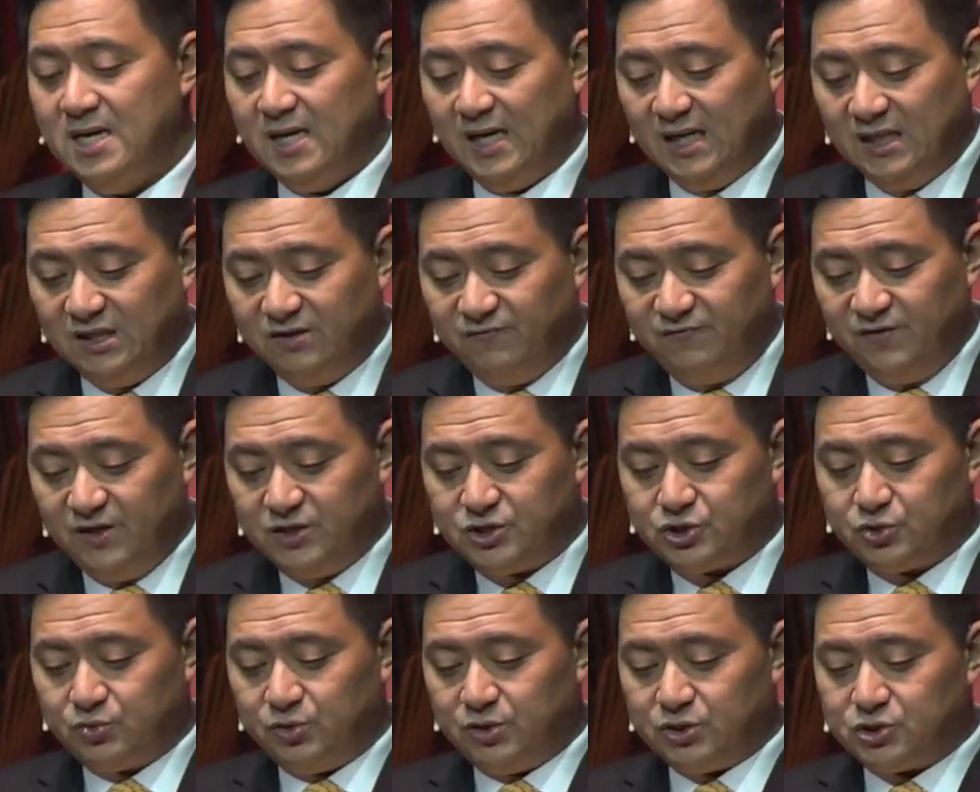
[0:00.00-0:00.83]

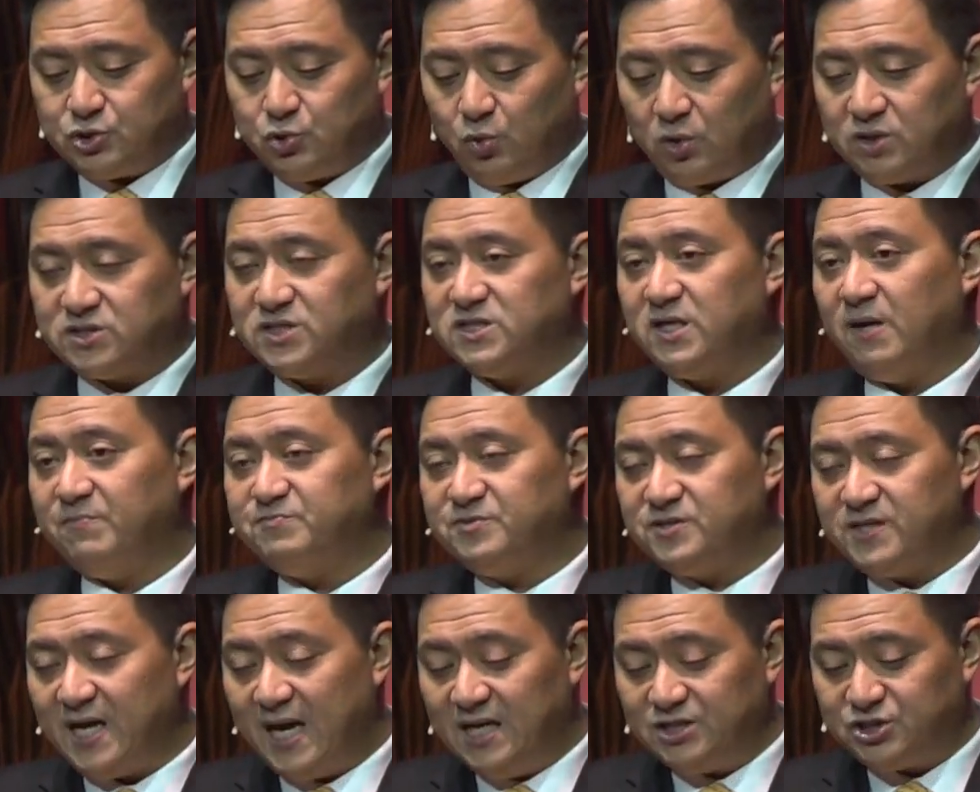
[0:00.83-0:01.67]
Individuals who are
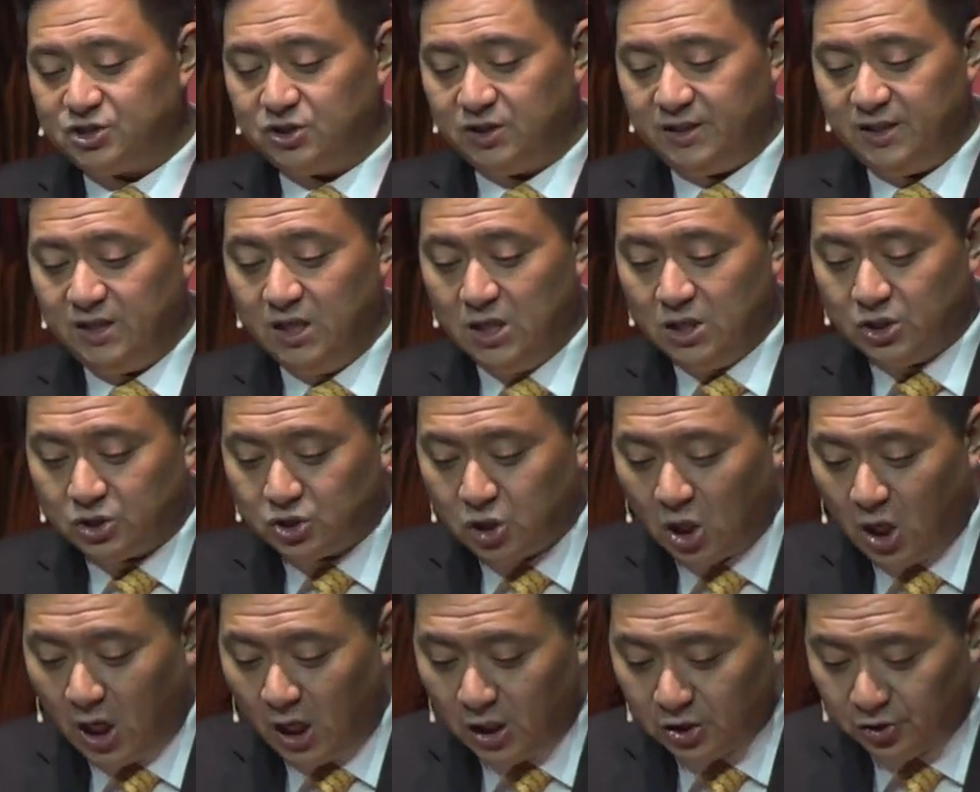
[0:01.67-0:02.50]
substantially
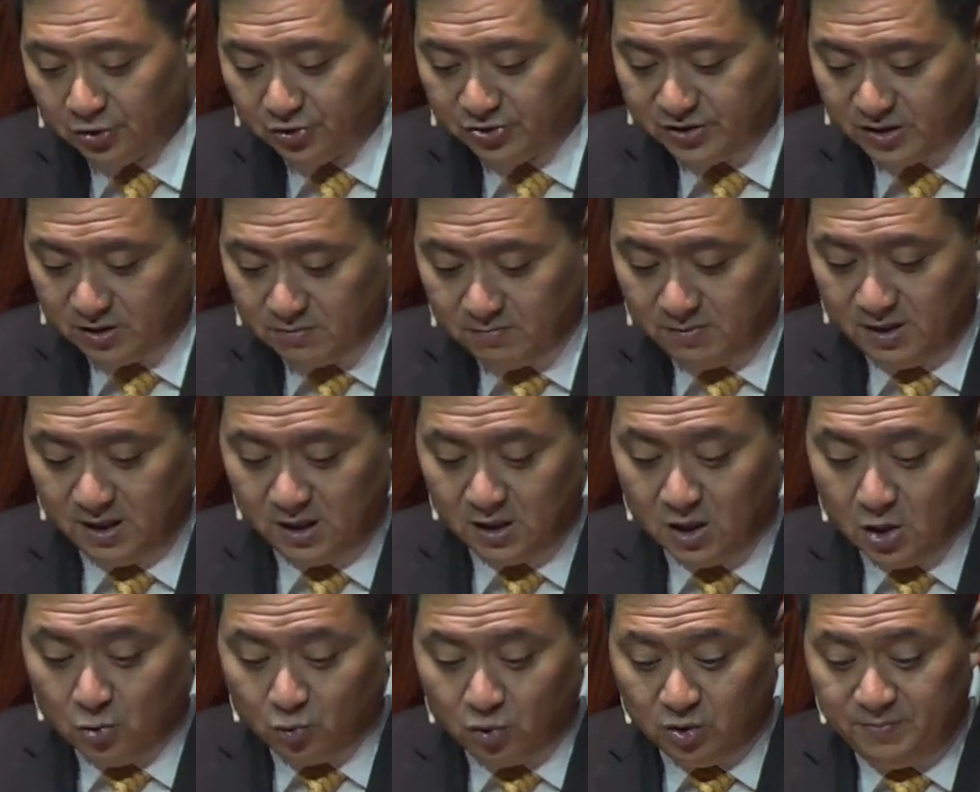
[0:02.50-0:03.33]
taller than
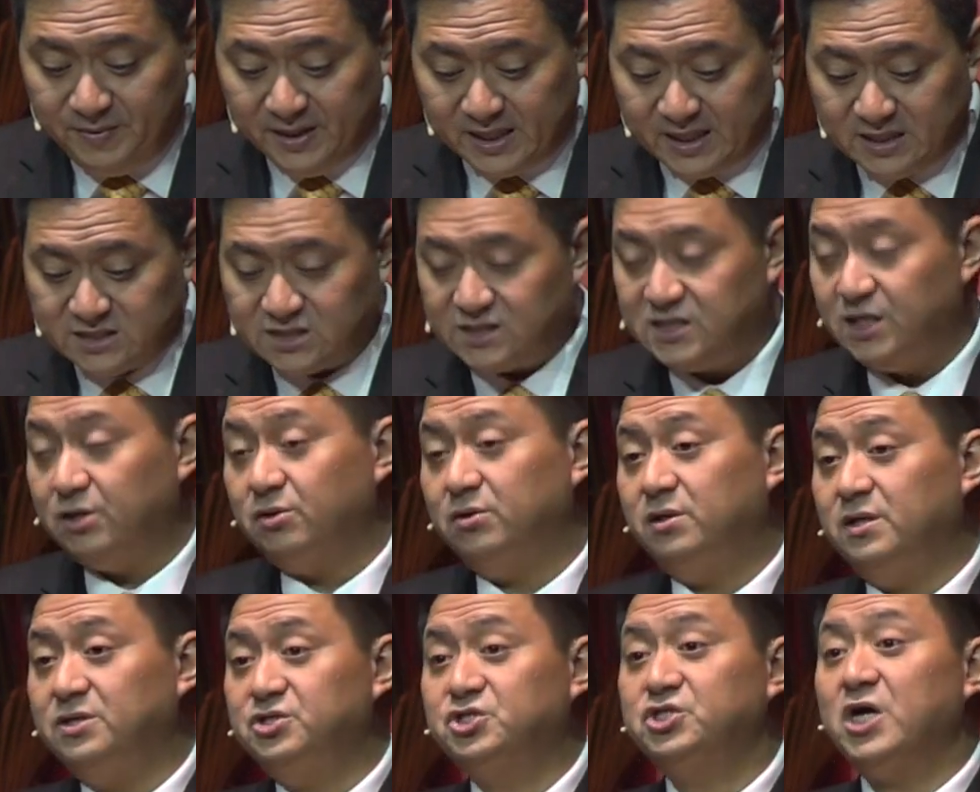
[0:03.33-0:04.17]
me would be
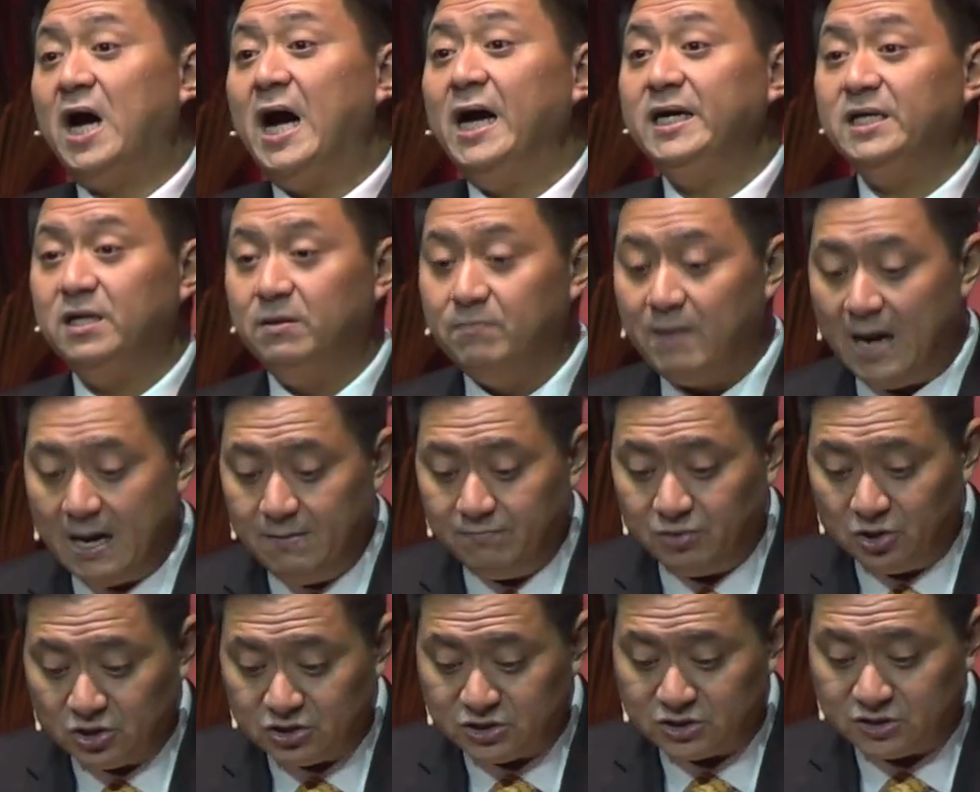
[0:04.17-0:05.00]
considered a giant in my
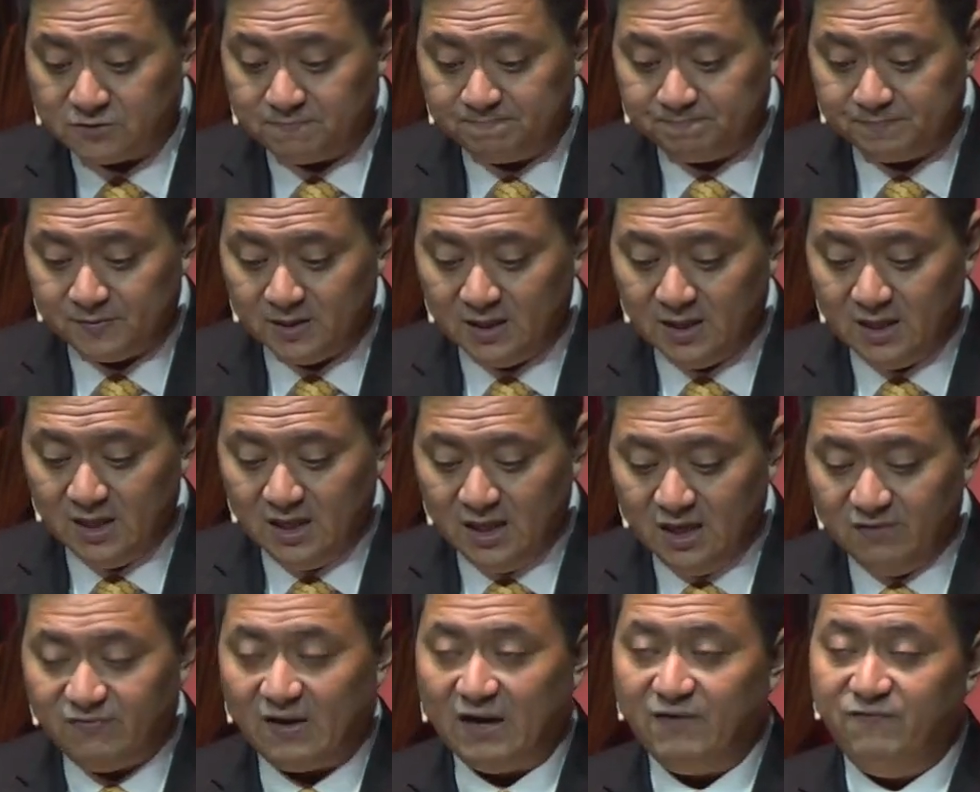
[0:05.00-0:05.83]
books.
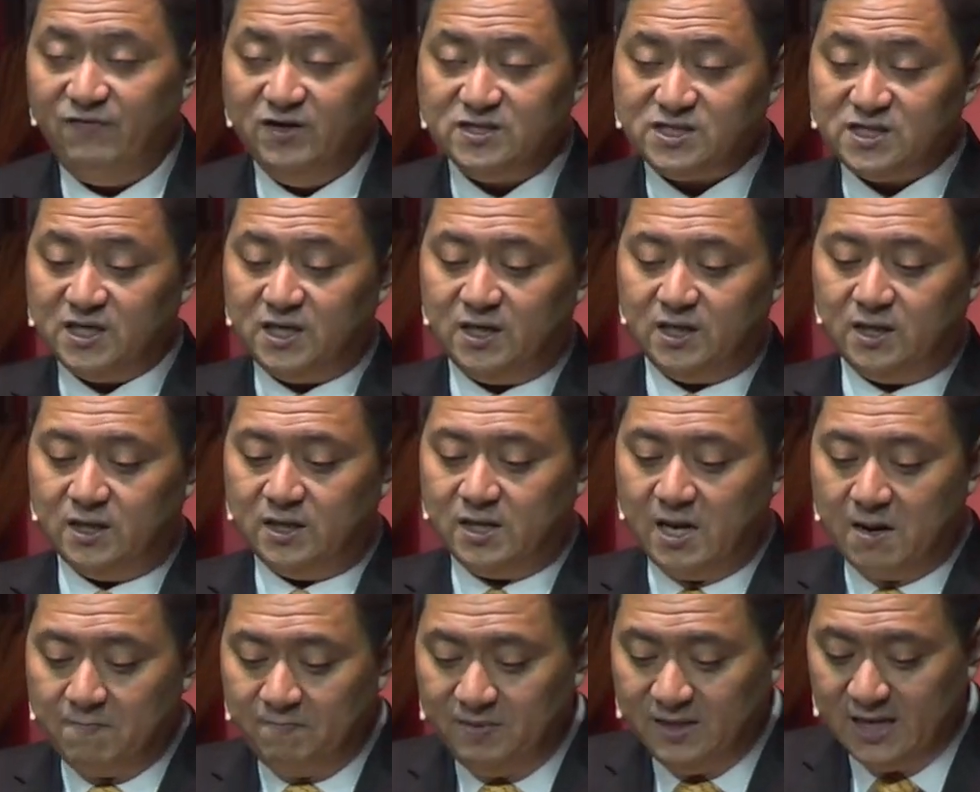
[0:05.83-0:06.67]
If I visited an
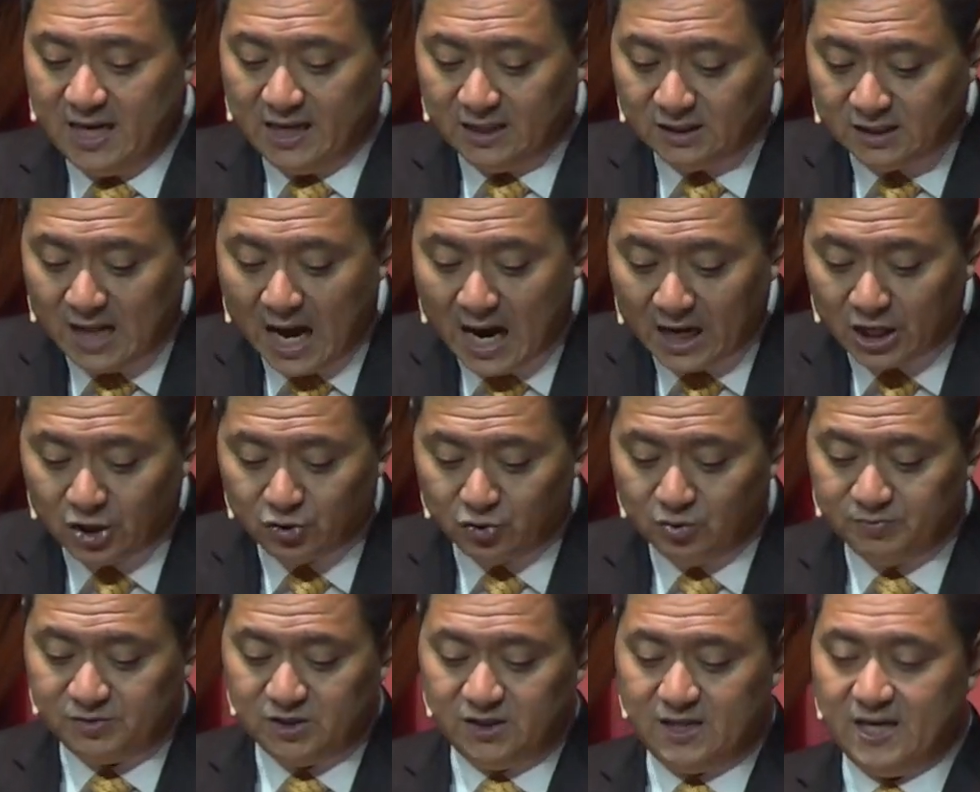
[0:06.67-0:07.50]
NBA locker
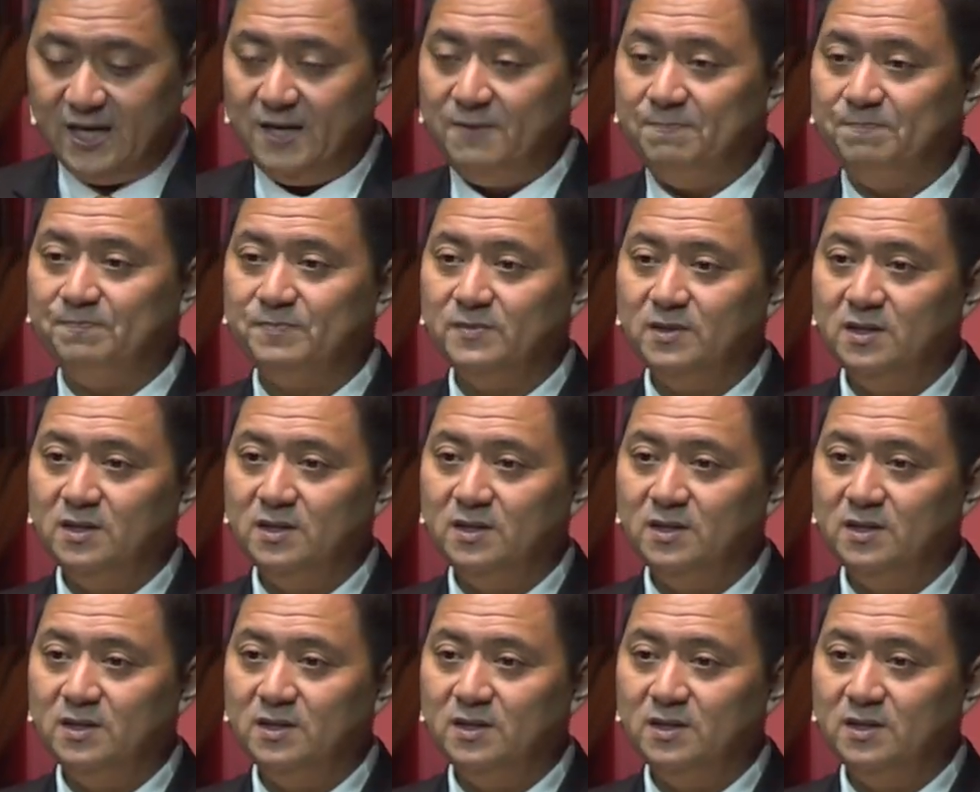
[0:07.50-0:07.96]
room today,